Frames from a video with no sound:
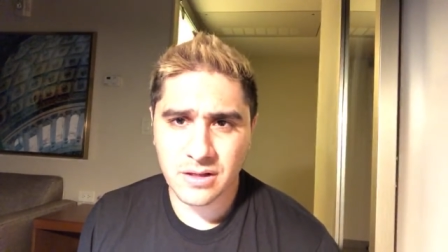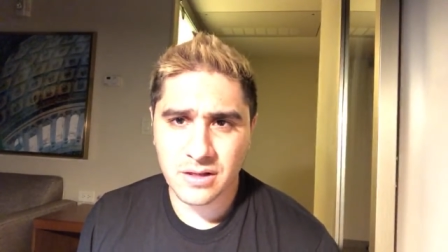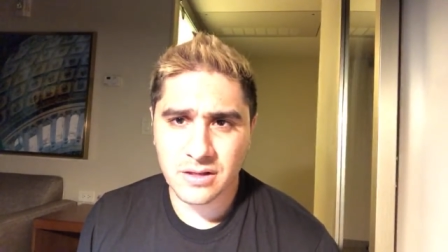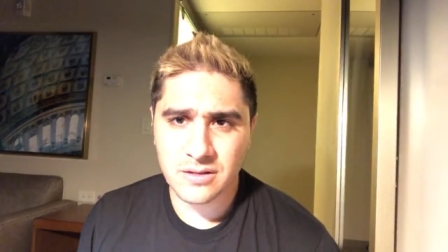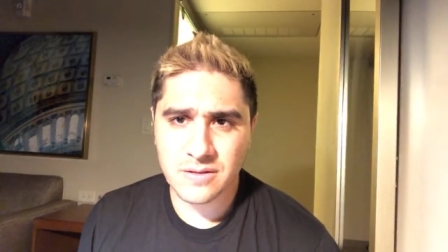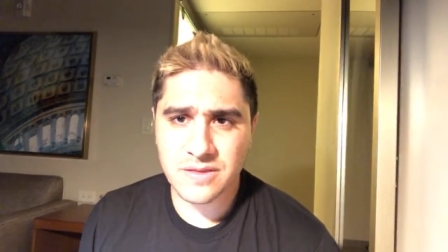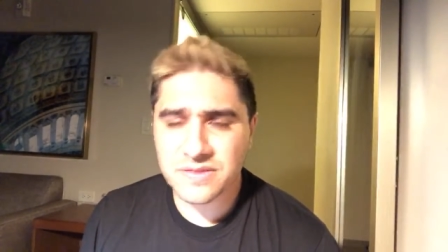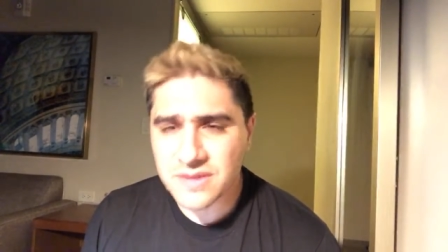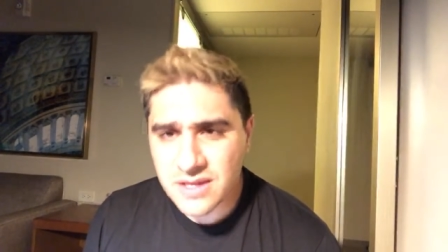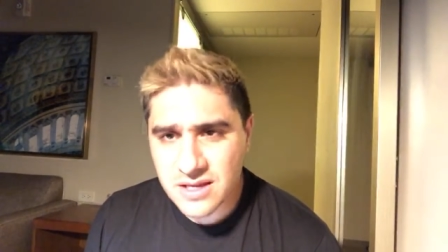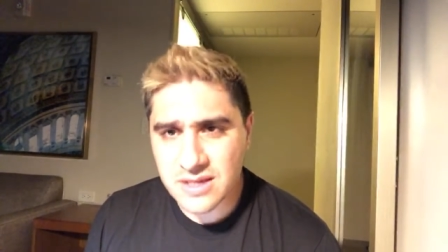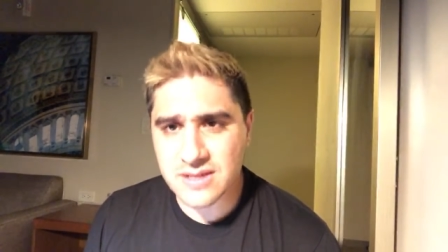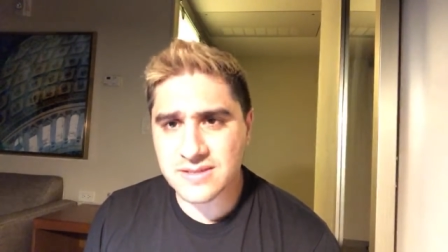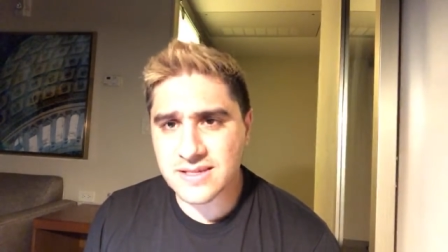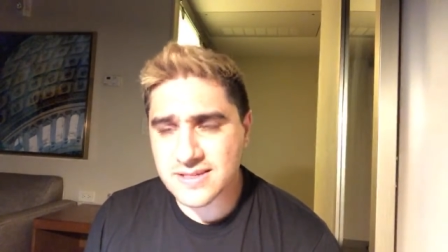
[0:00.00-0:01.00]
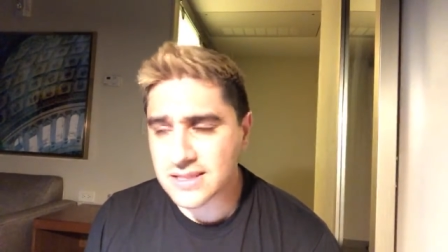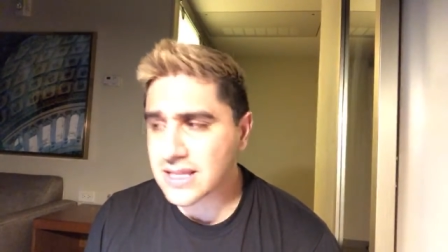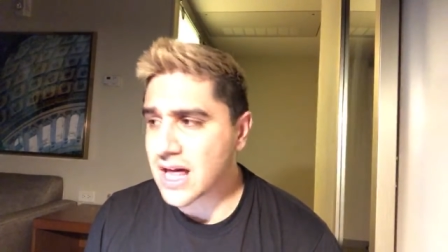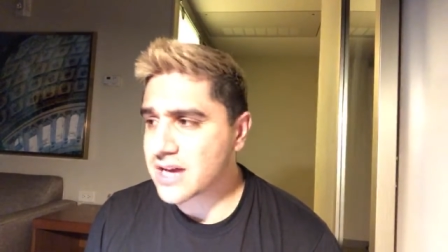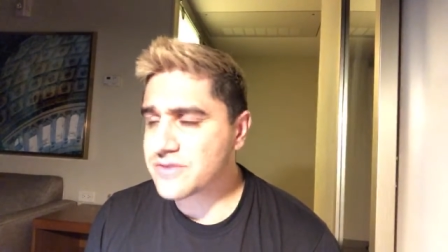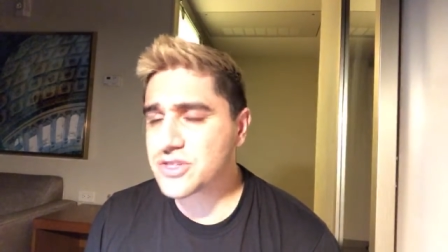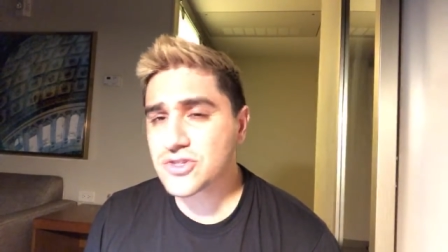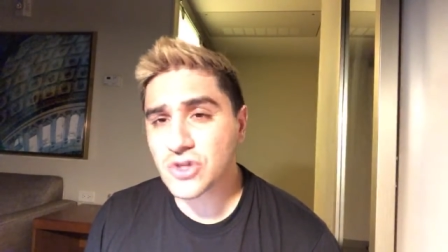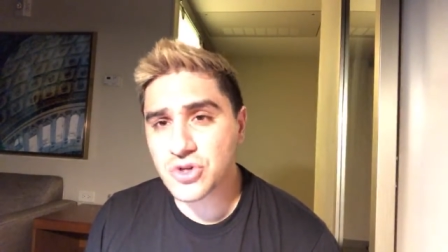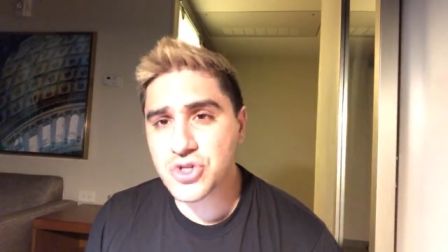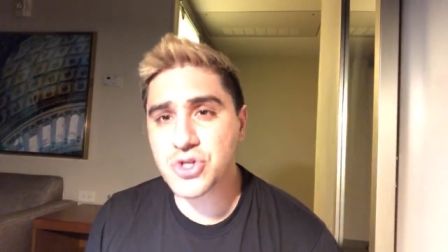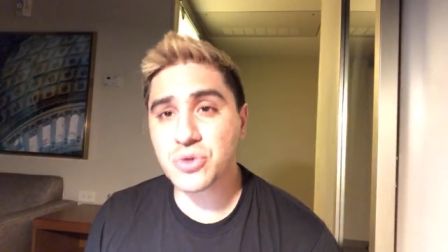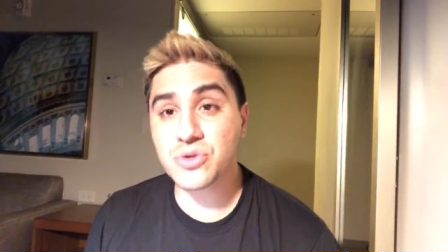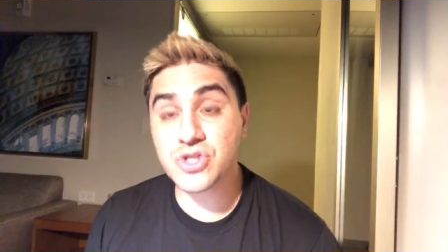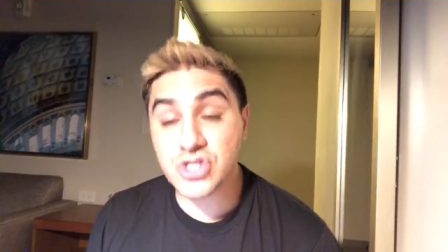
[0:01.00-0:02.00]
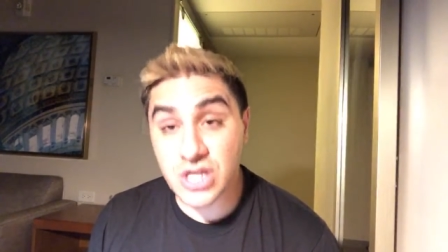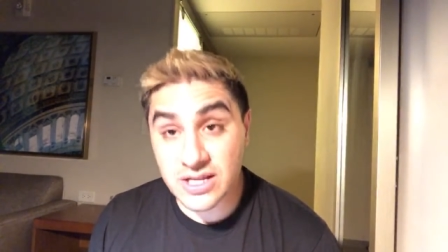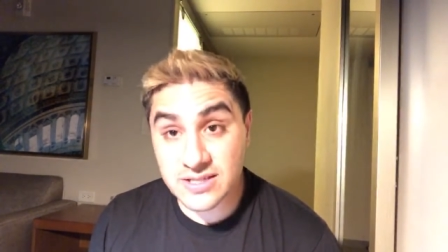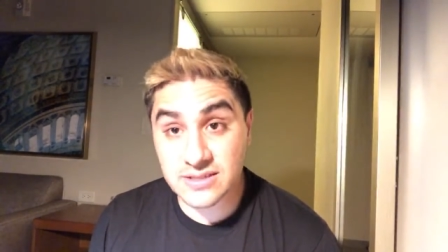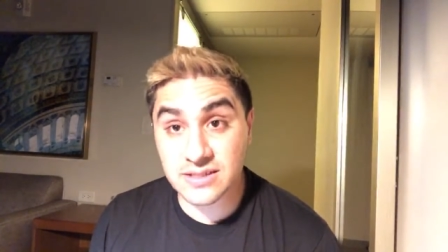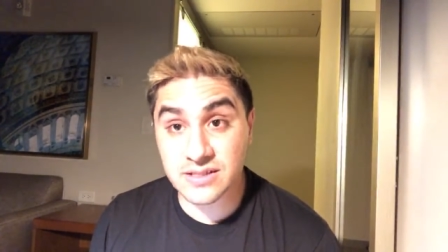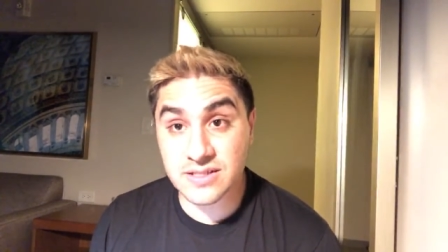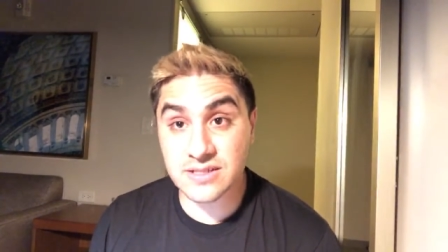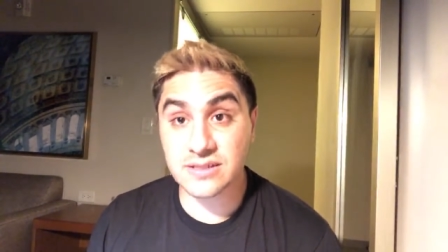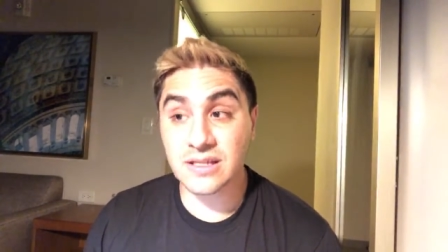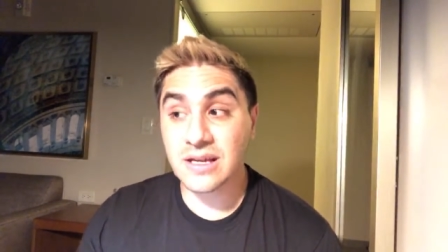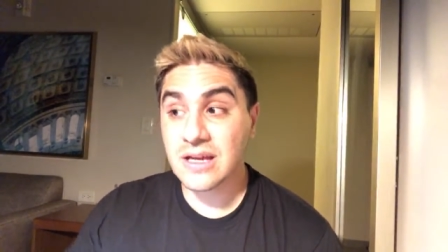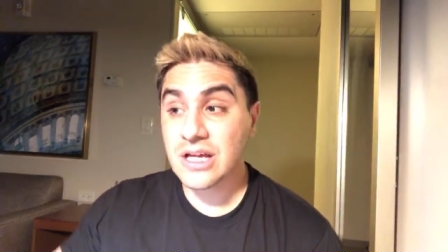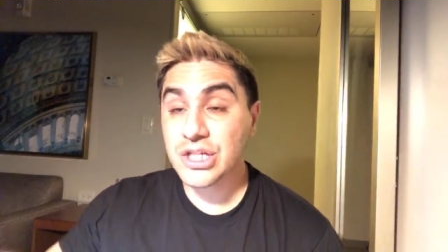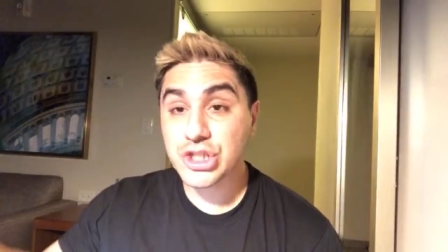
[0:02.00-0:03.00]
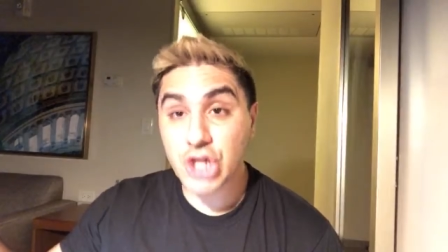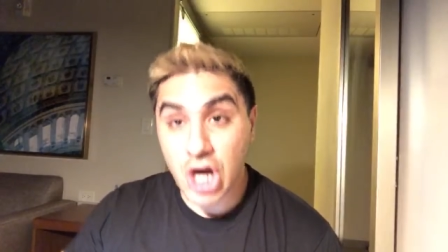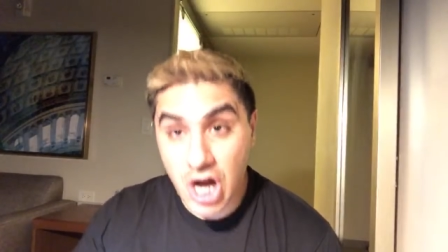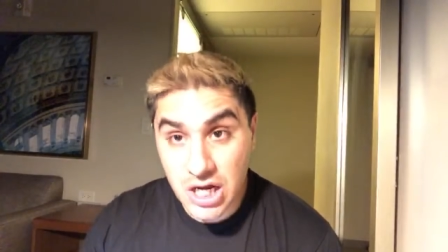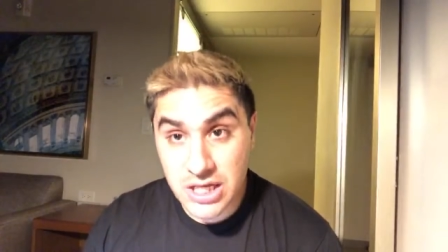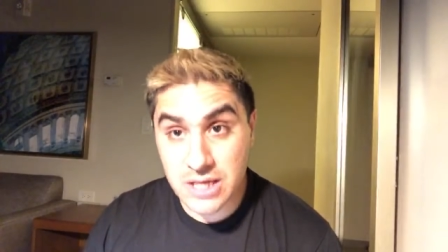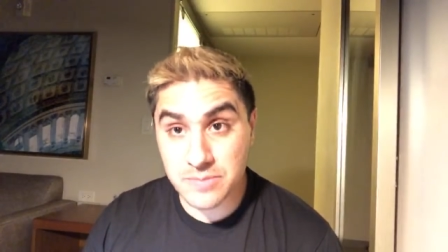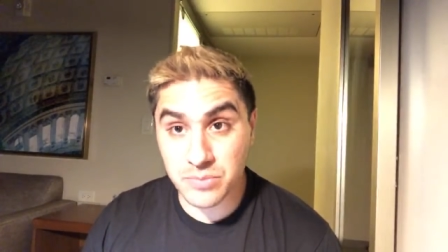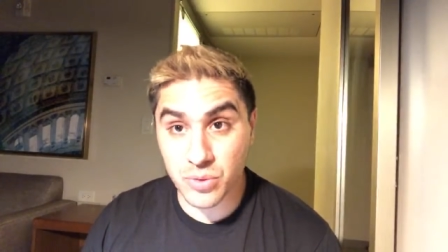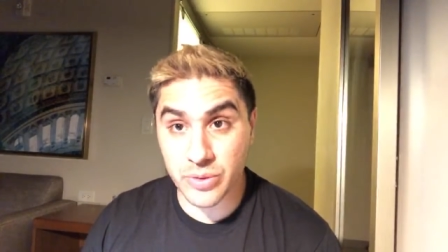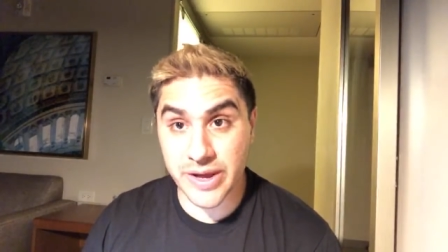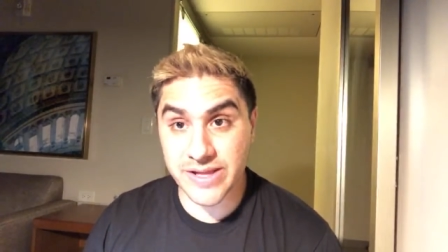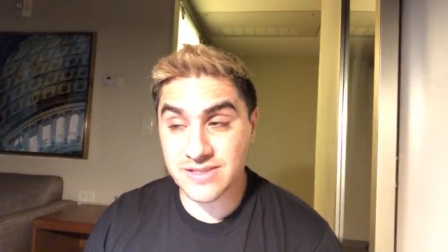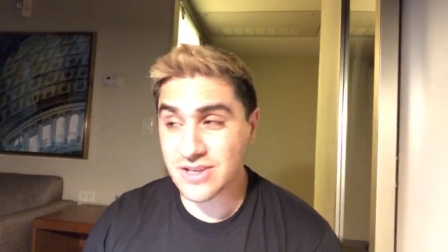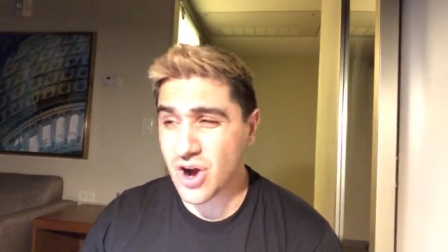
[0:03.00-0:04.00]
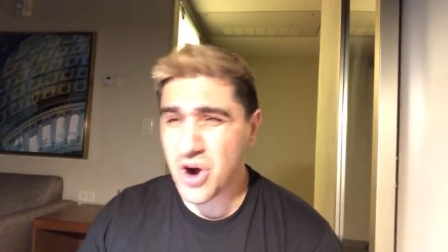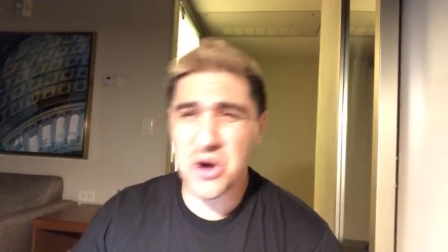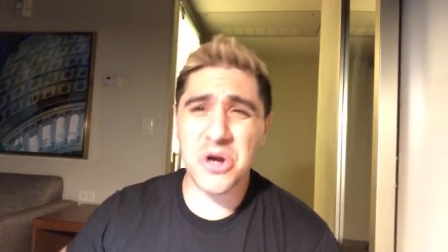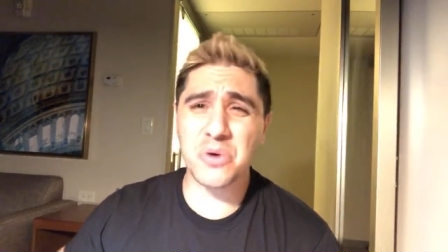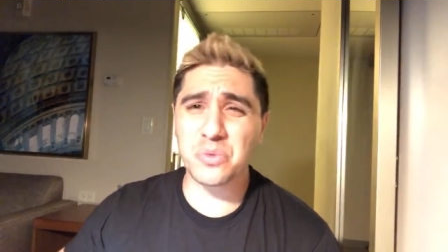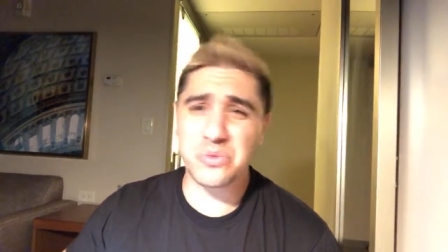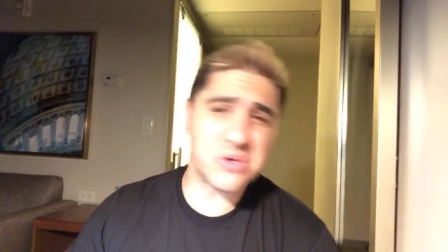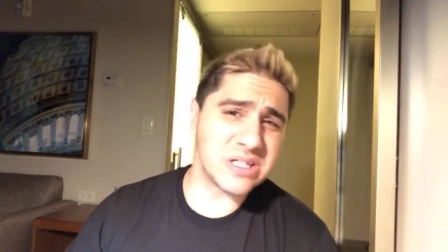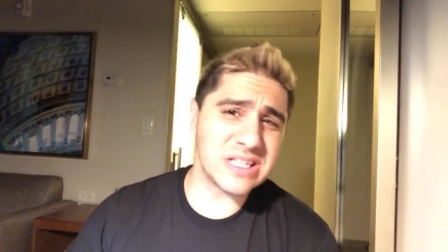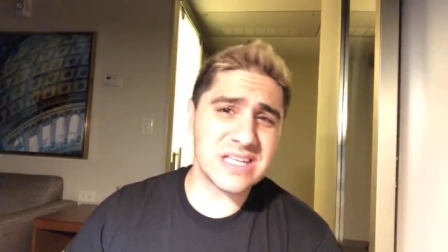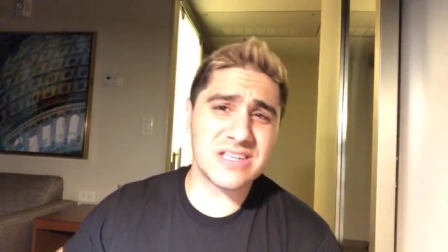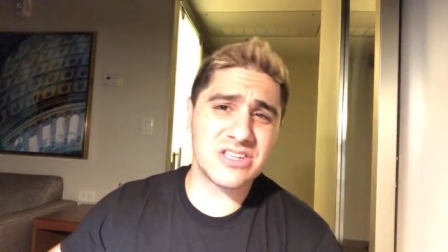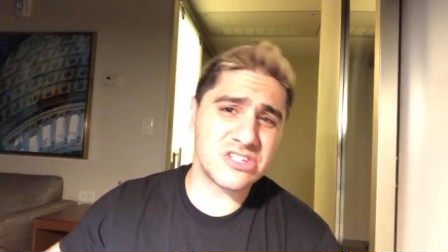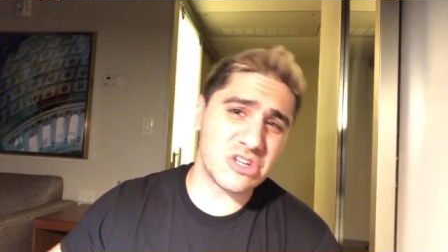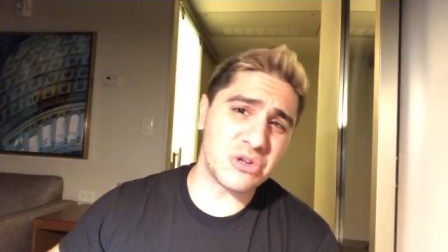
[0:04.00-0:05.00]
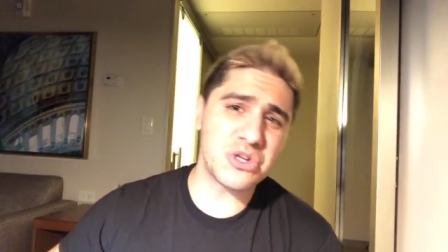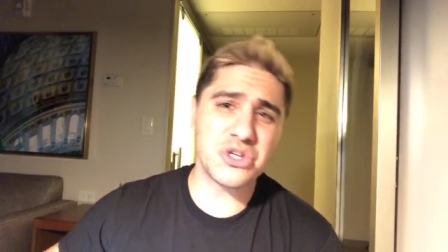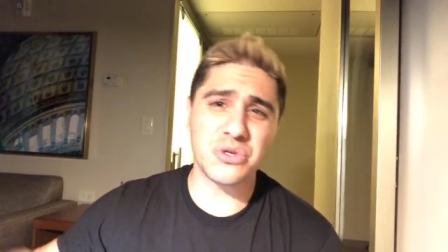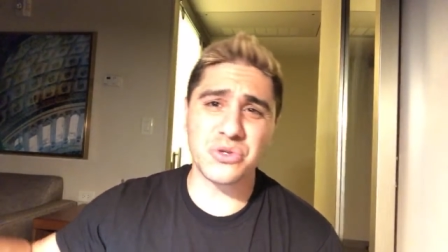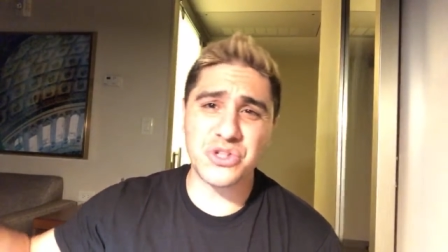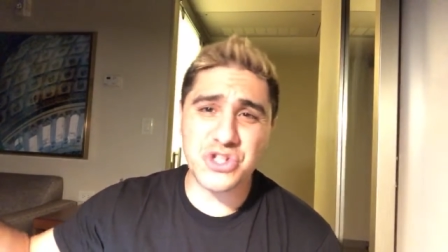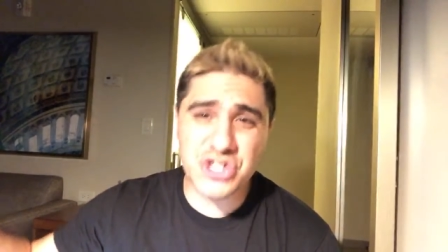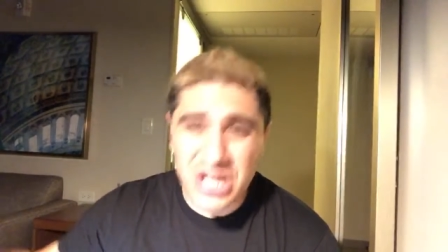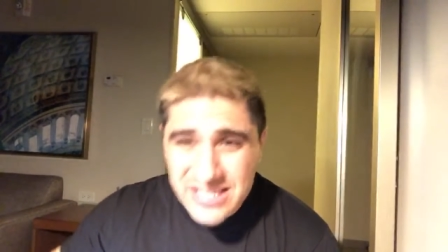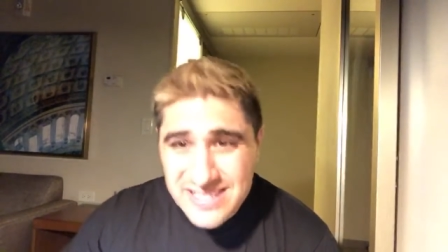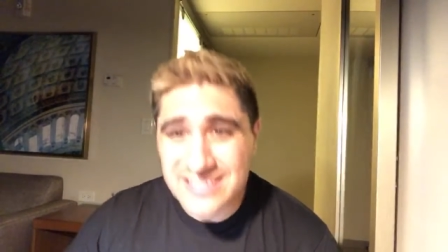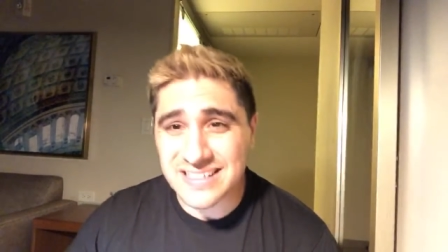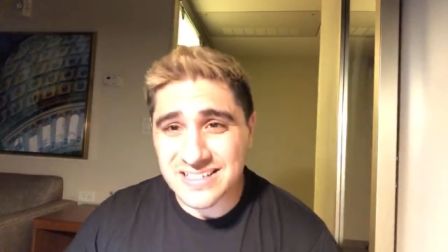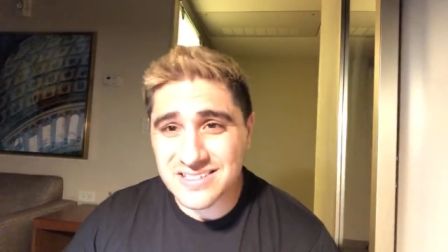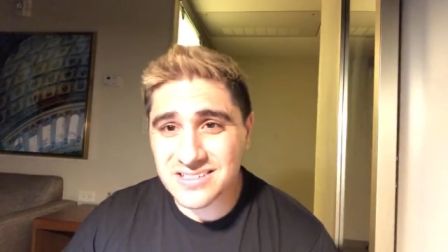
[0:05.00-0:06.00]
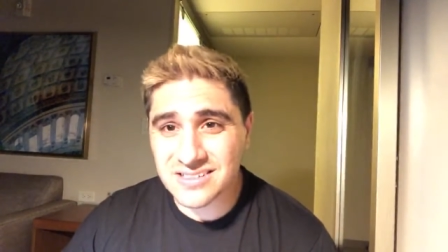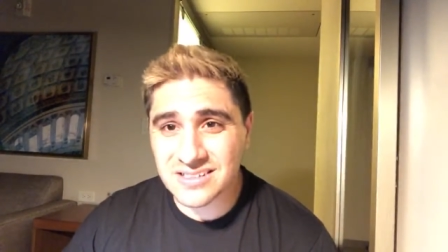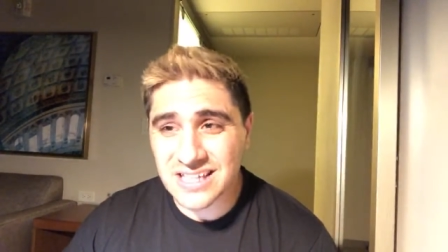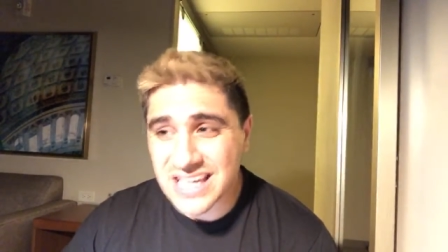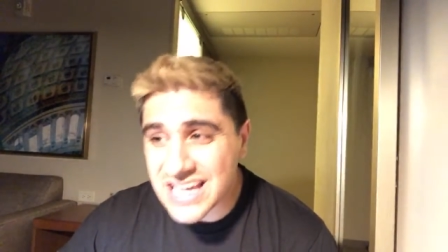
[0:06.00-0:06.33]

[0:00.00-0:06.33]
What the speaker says: The thing is a lot of social justice talking points aren't really social justice